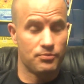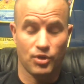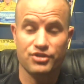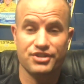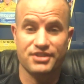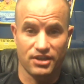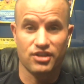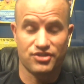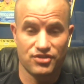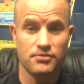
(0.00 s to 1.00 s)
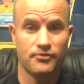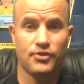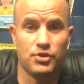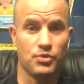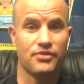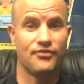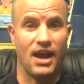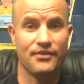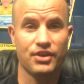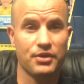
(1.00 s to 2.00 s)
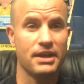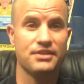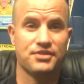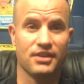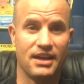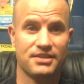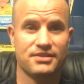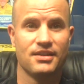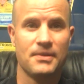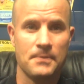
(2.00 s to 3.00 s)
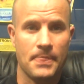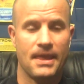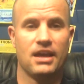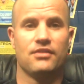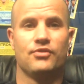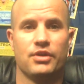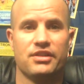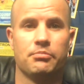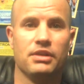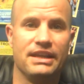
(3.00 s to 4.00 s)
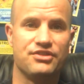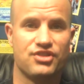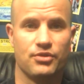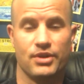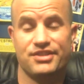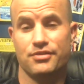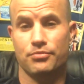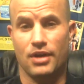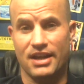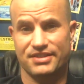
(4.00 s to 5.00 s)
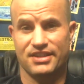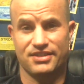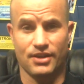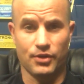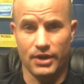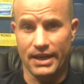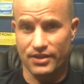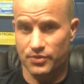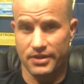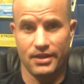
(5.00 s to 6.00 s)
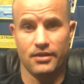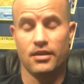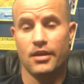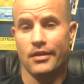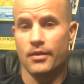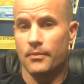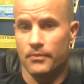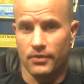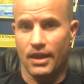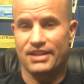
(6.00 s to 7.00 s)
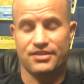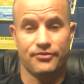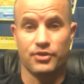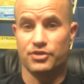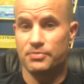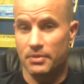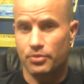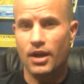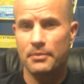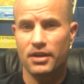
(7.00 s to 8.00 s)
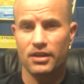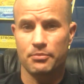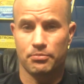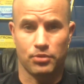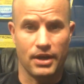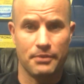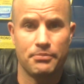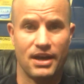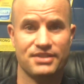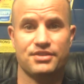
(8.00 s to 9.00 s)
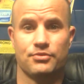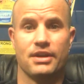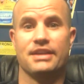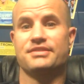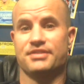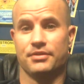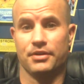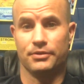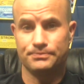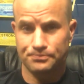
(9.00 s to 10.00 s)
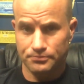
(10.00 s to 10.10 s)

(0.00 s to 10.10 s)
purchase and consume food with 5 ingredients or less, and avoid the bleached, enriched, and processed ingredients within lots of foods, but primarily bread, pasta, rice, cereal,